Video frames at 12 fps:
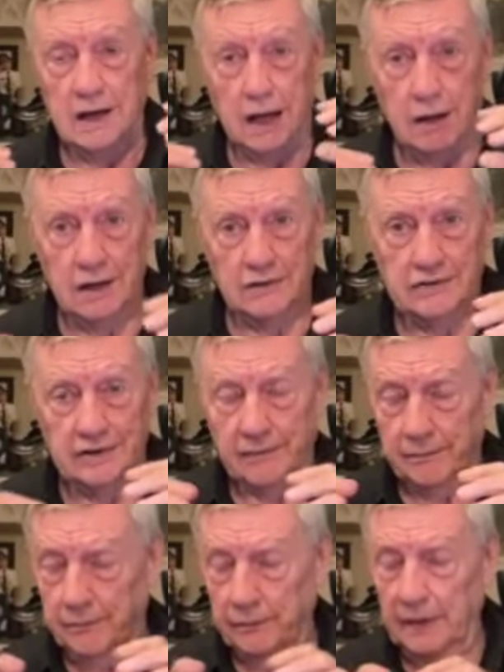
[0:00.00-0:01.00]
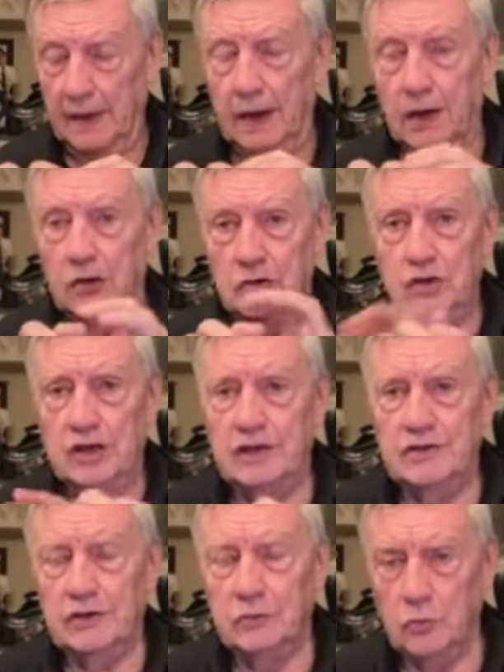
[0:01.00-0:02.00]
Now listen,
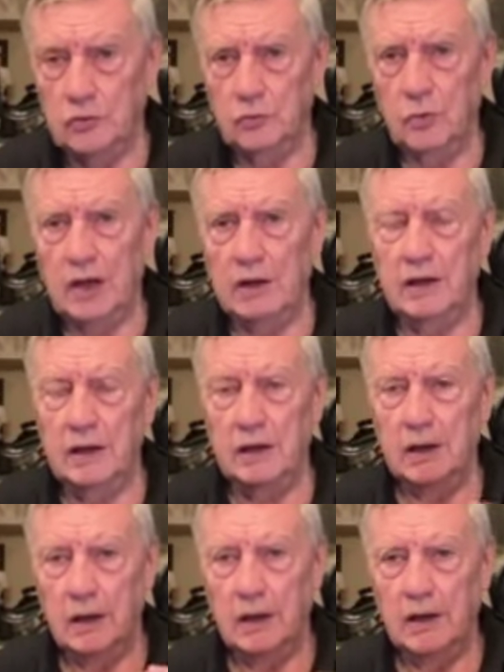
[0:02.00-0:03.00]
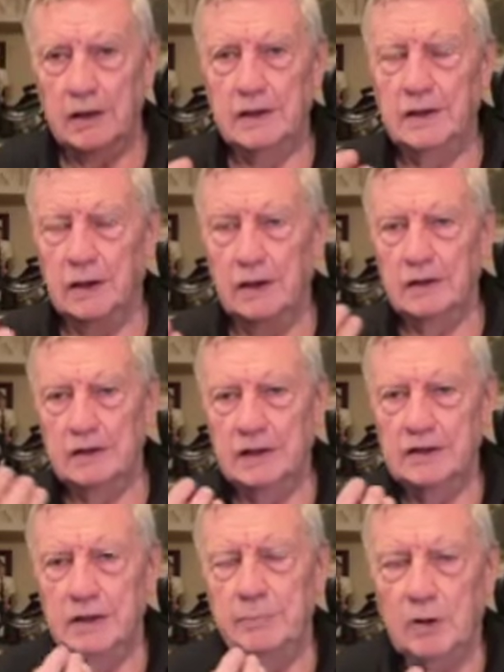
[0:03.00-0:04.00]
Jesus was wearing
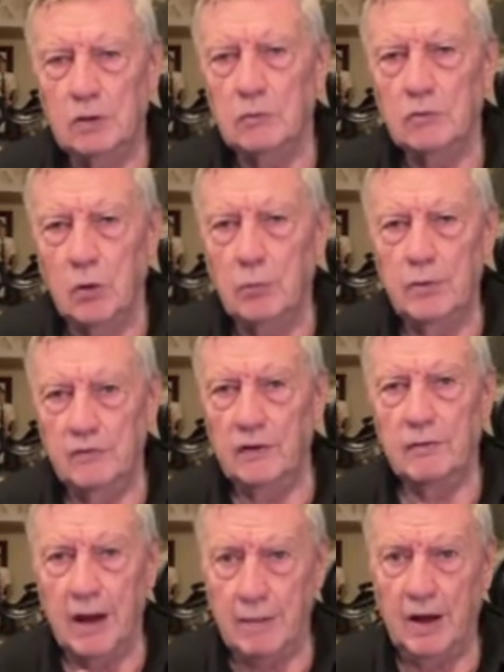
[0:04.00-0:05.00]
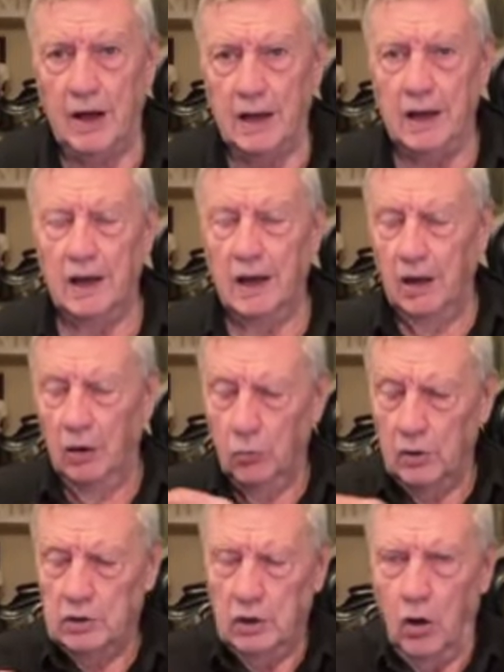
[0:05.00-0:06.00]
the typical robe of a rabbi
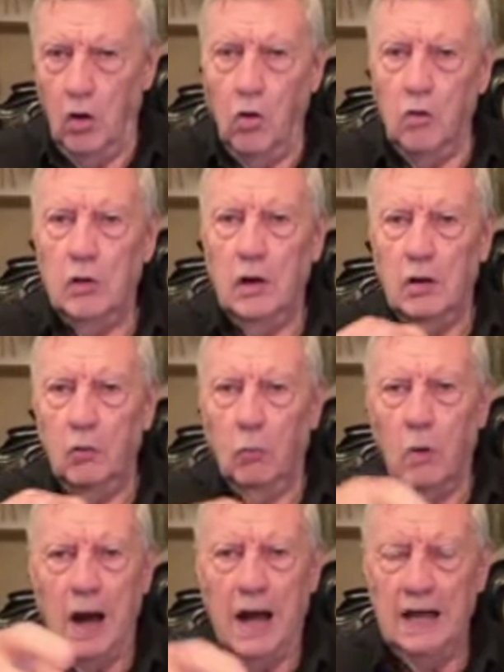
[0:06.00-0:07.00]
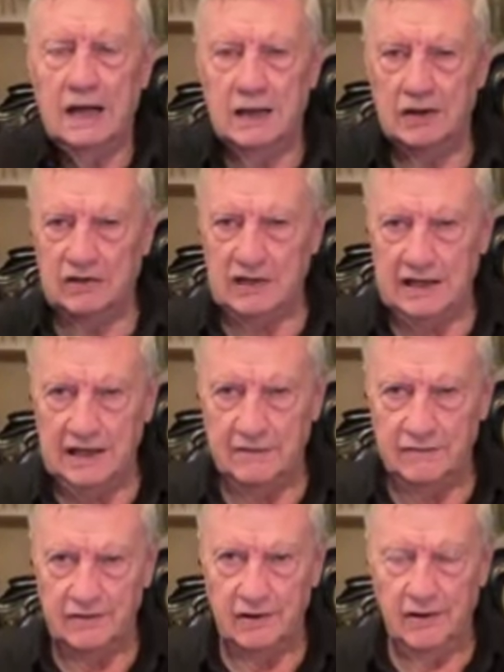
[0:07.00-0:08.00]
with long, wide
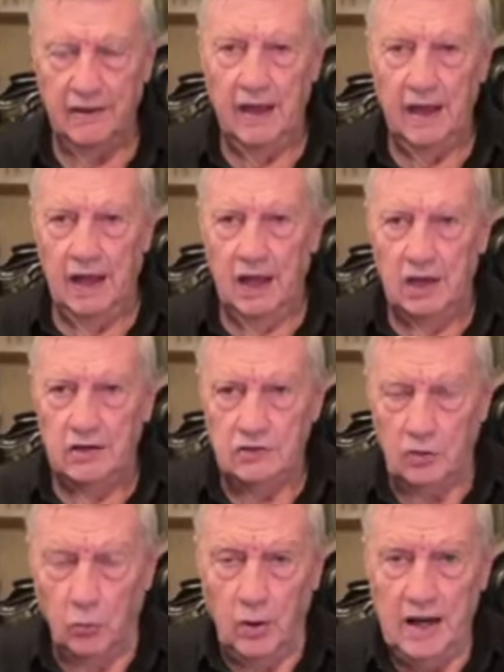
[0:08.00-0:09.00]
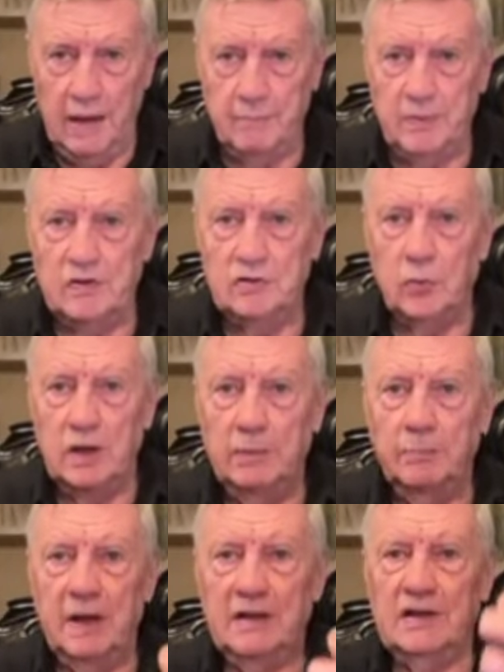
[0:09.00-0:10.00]
sleeves. So what happens when
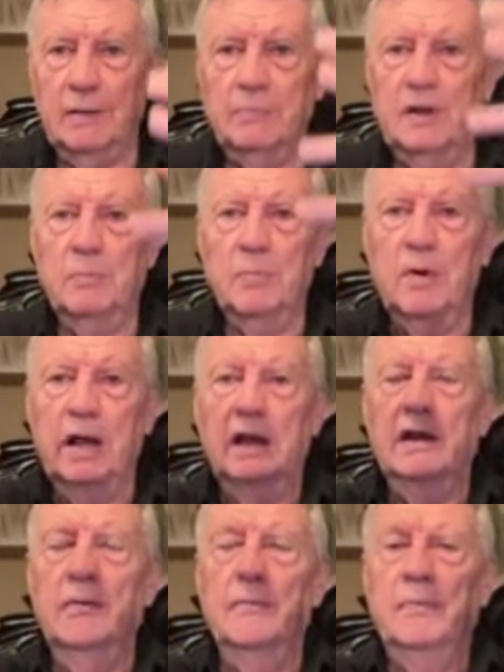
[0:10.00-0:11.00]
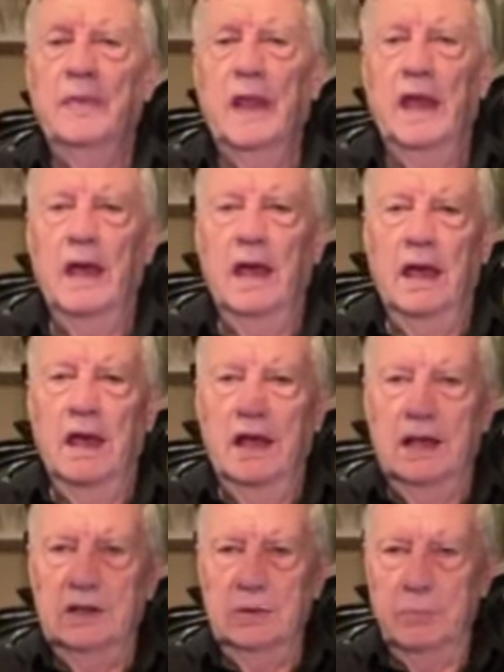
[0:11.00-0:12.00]
he picks up the bread
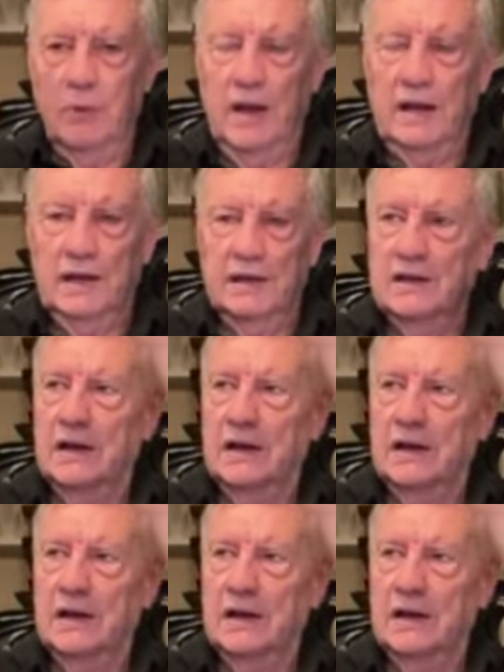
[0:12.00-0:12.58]
to break